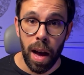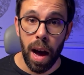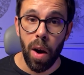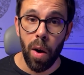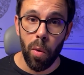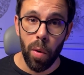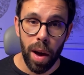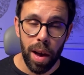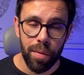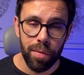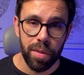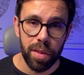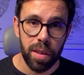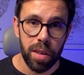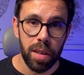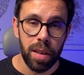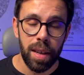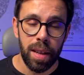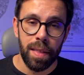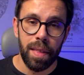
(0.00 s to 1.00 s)

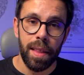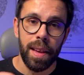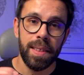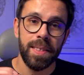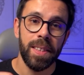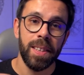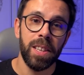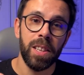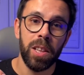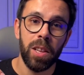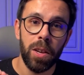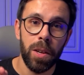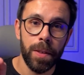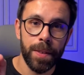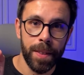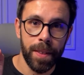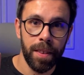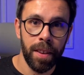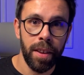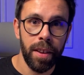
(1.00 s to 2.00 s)
However, there's a
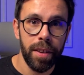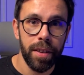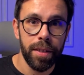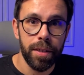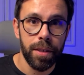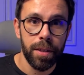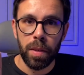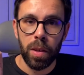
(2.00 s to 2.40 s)
clause here.